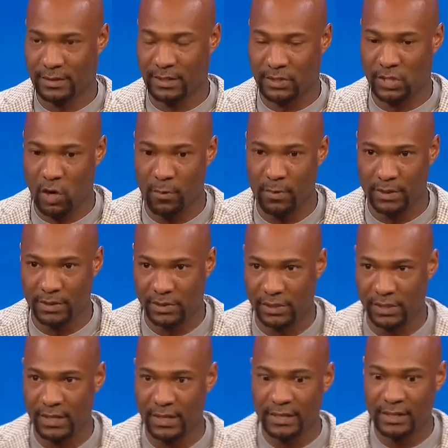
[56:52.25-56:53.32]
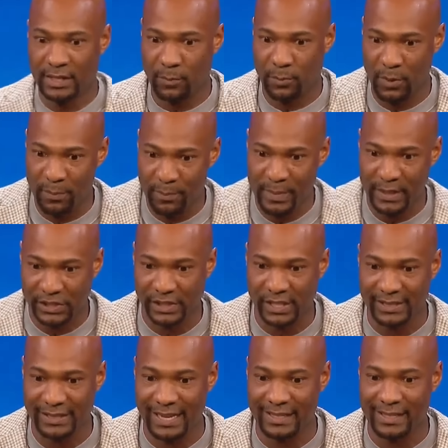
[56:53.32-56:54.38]
determines the
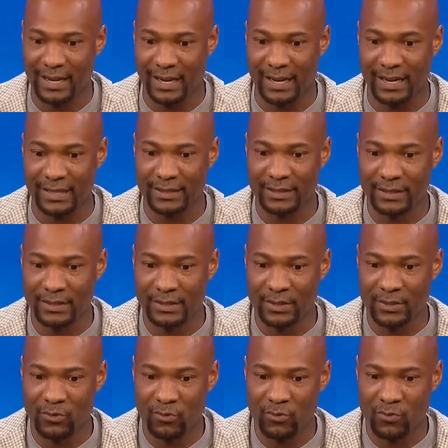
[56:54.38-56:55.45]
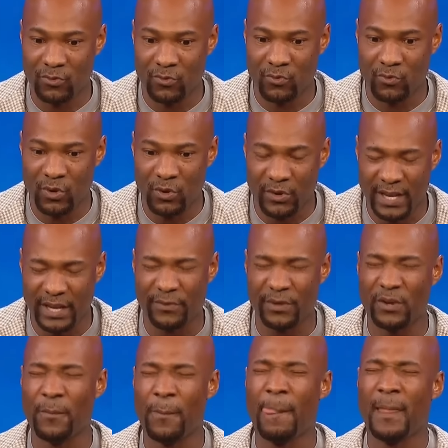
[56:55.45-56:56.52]
permission that God will give
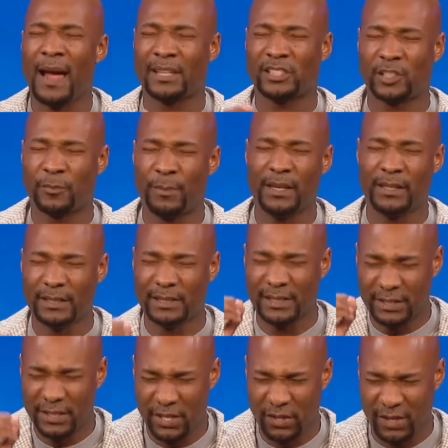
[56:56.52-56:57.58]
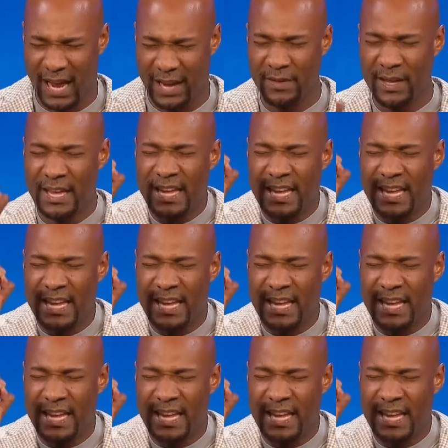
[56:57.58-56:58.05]
you. I speak this into your life.